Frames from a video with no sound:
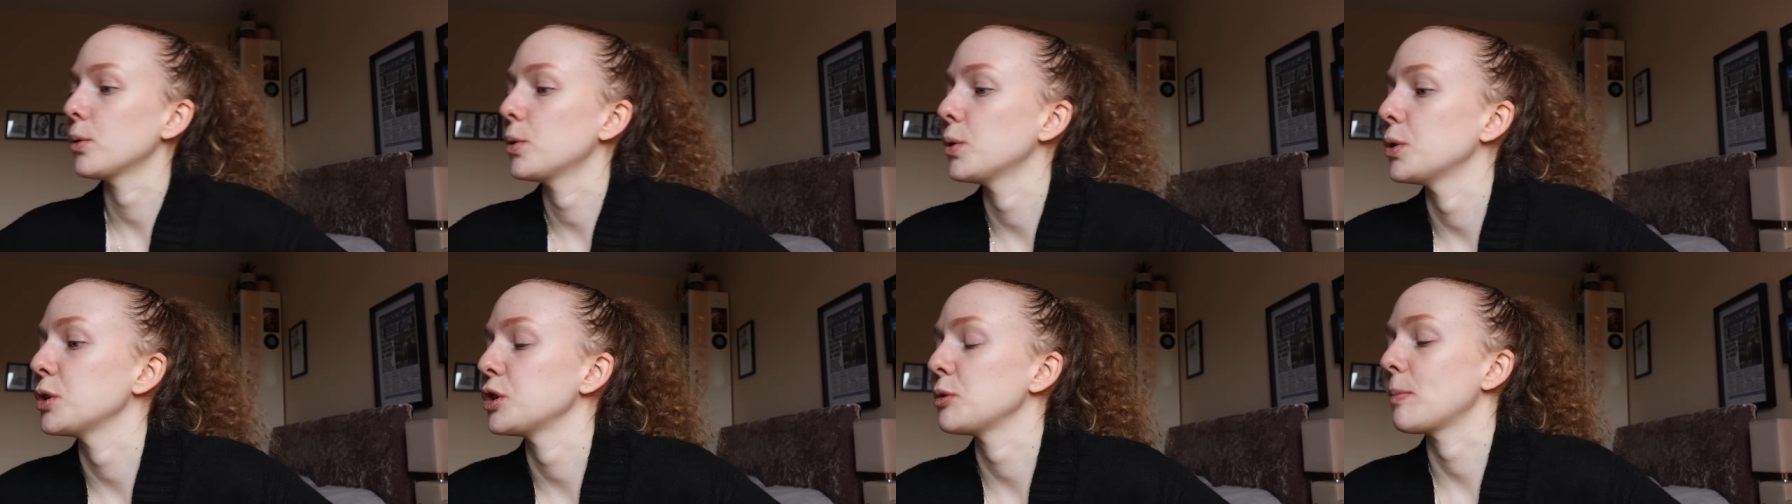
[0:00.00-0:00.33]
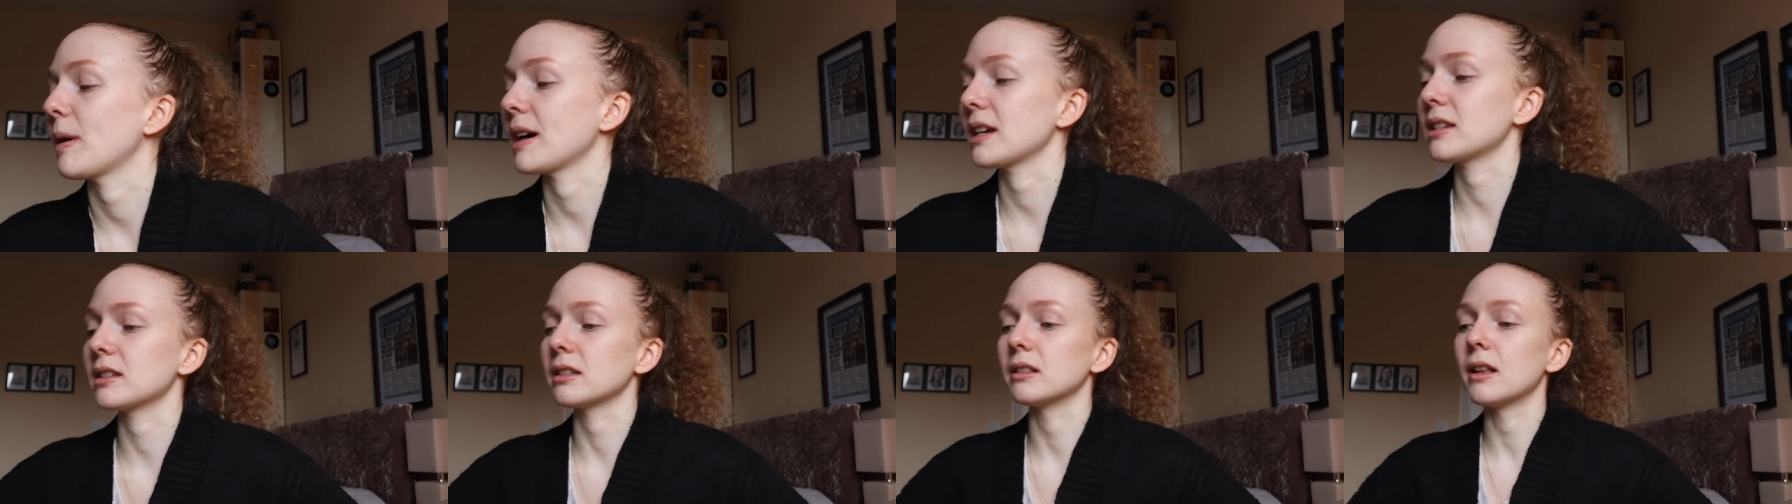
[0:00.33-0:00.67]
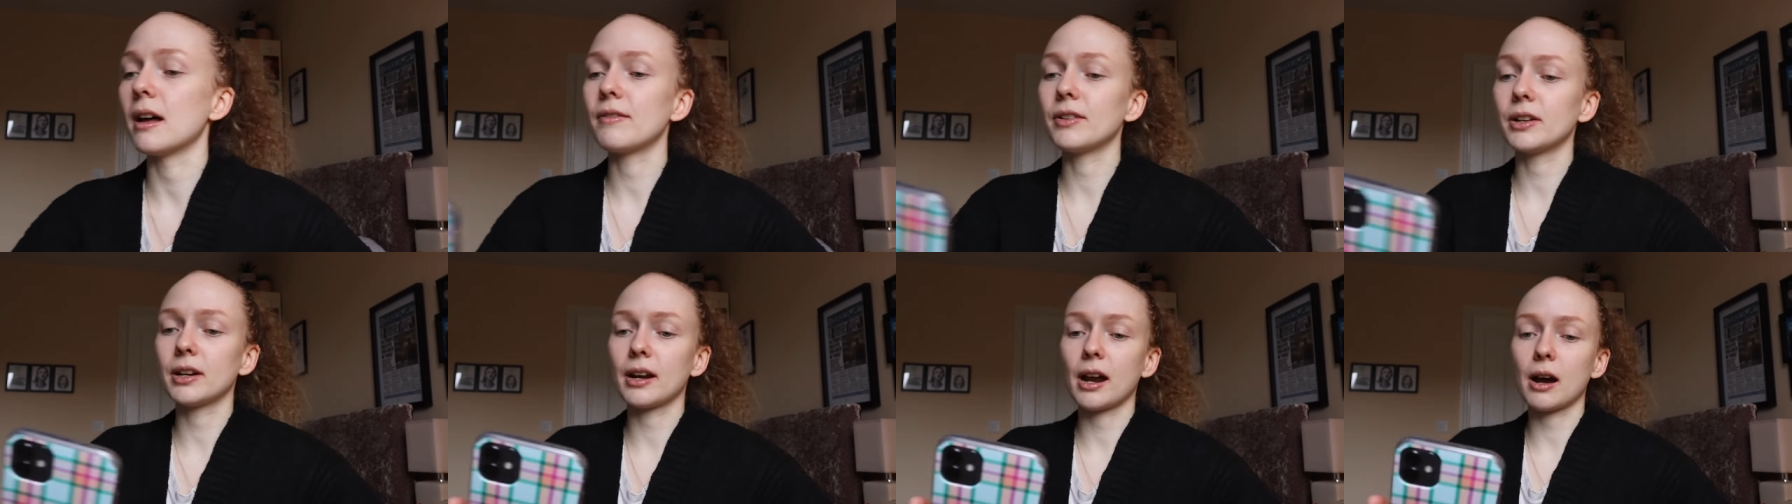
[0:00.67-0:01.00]
quarter past
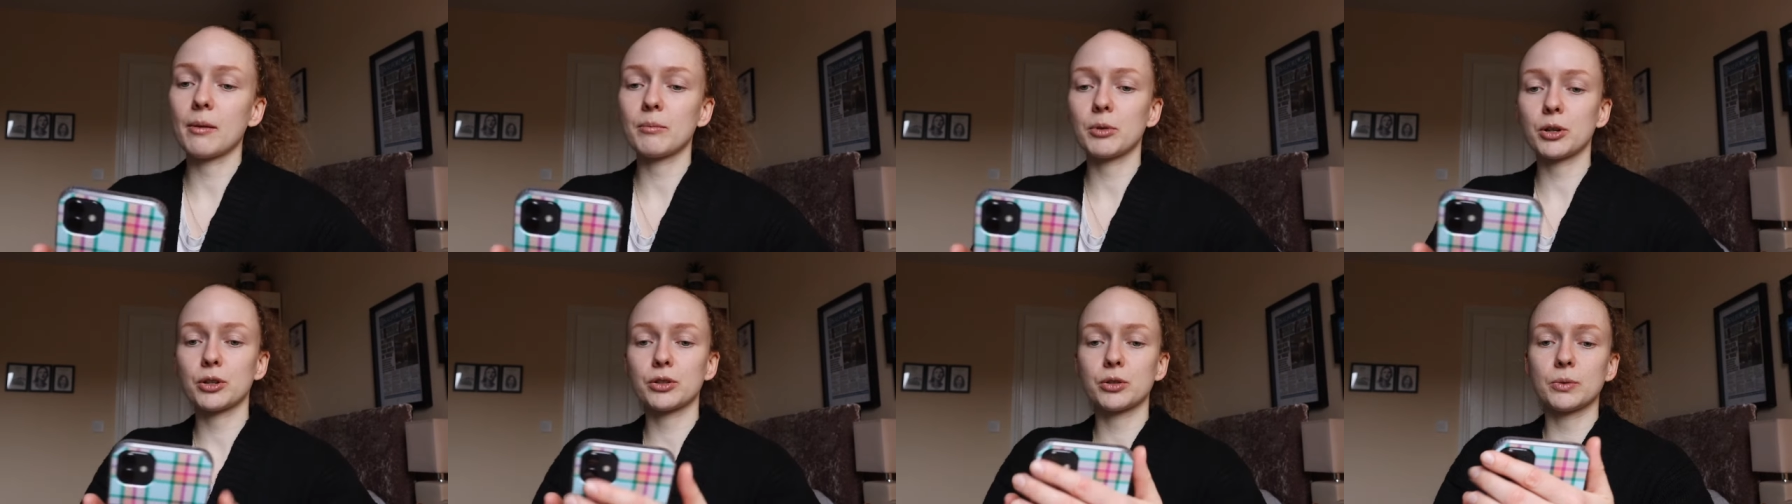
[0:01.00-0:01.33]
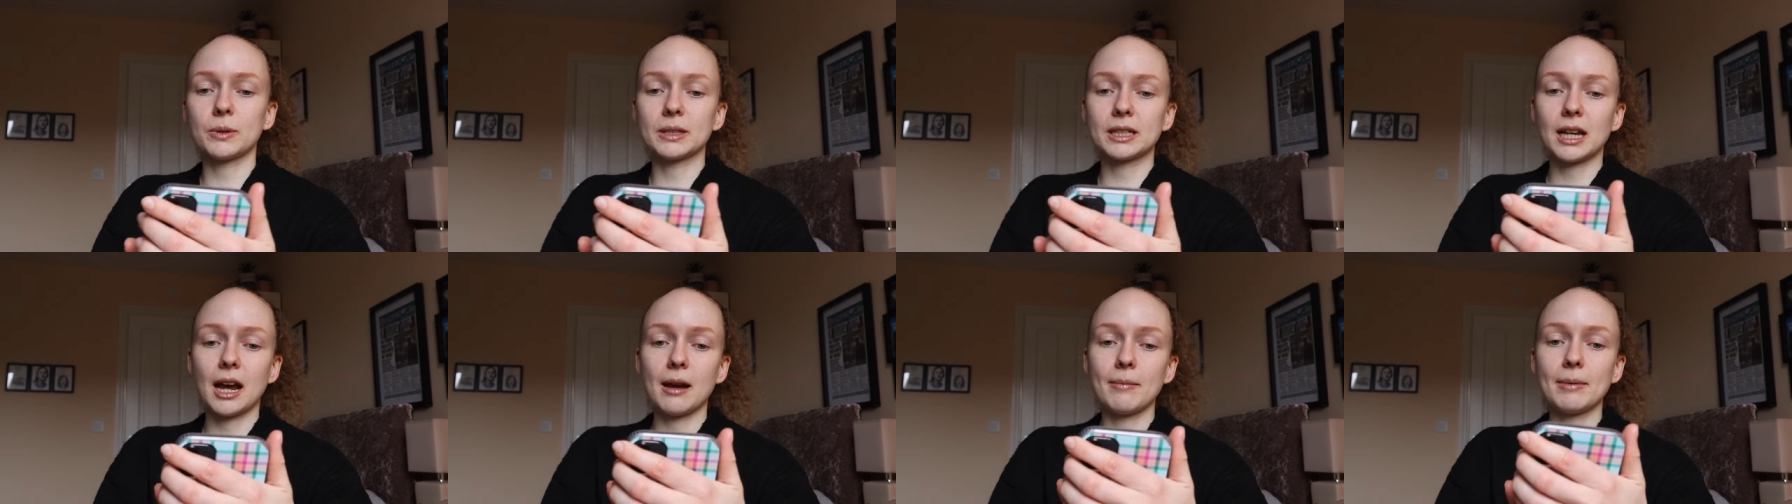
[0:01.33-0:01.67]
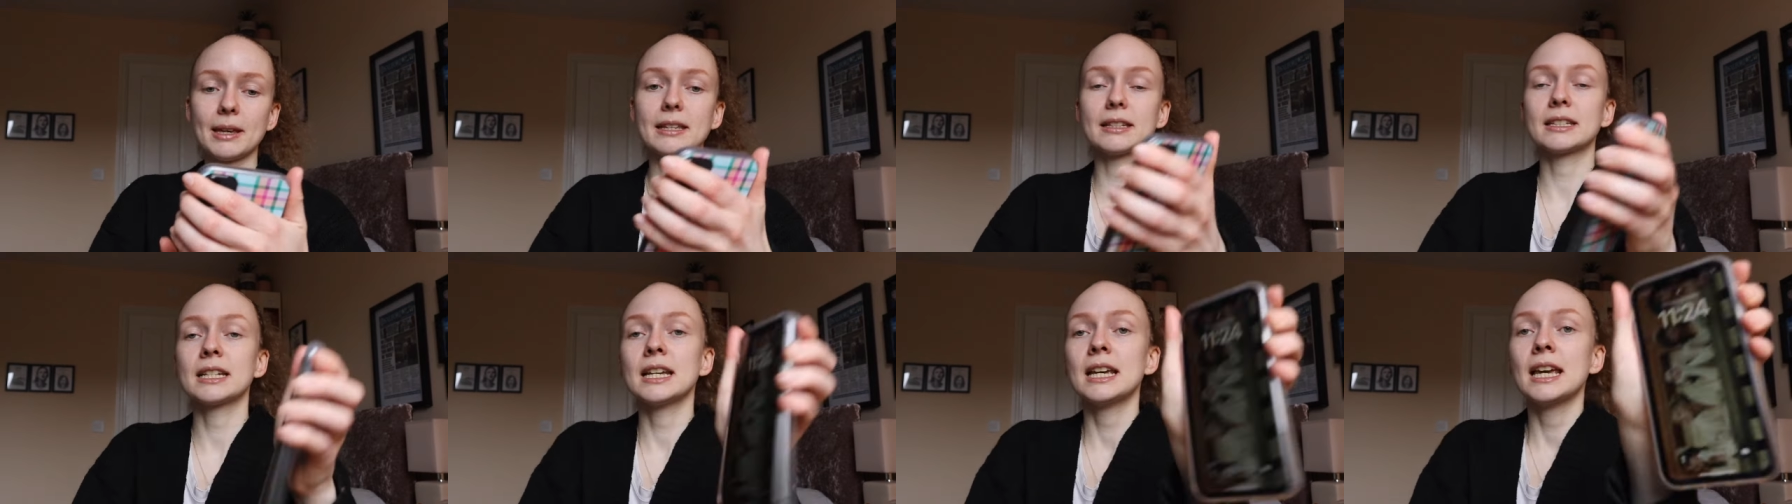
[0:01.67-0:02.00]
eleven now. I'm not sure what time
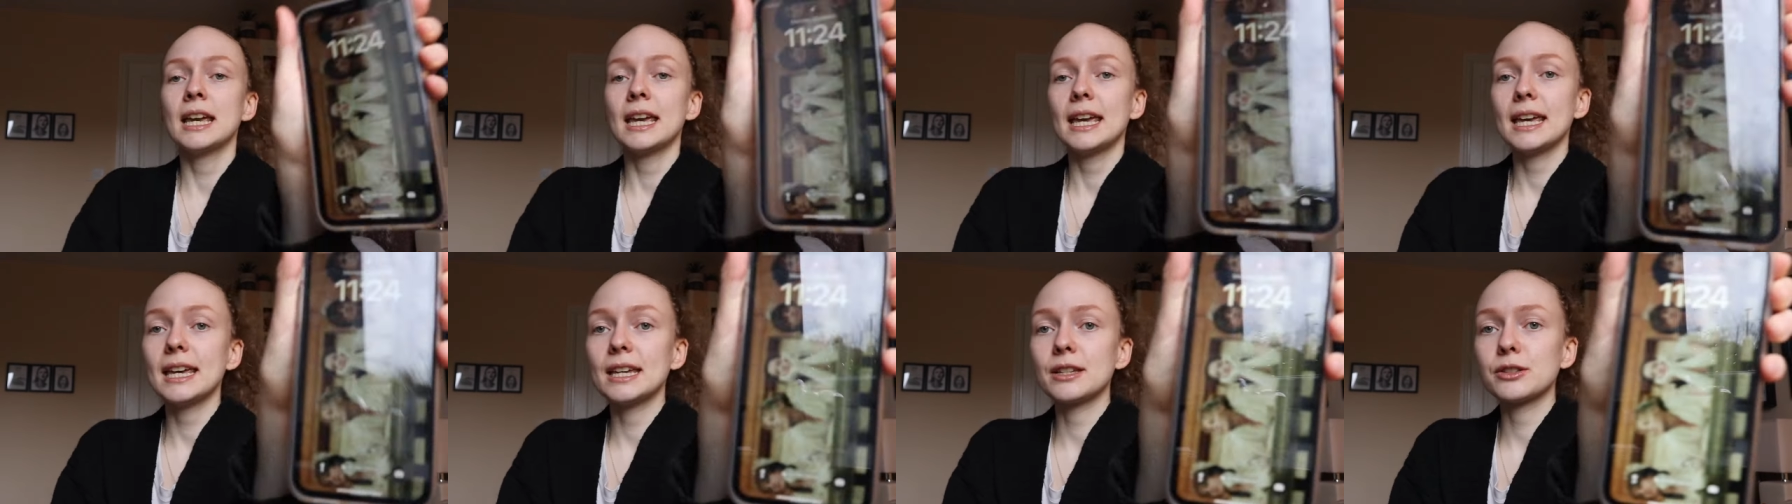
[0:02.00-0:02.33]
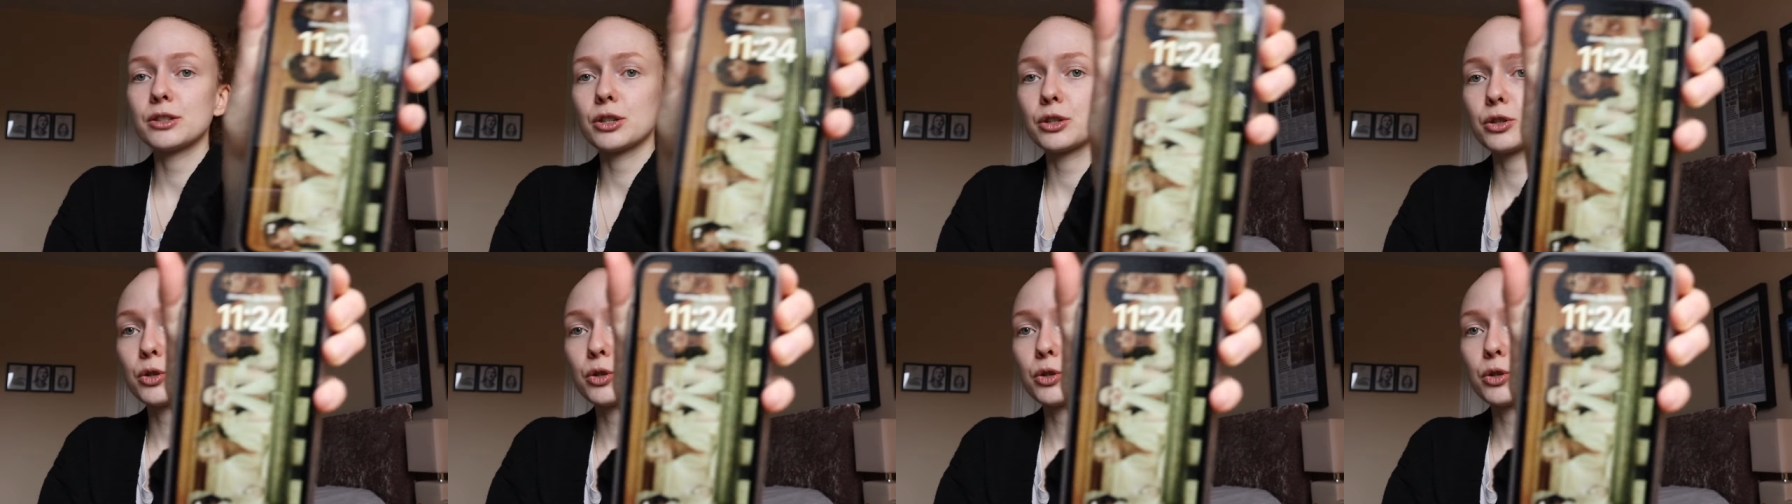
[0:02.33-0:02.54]
it is. It's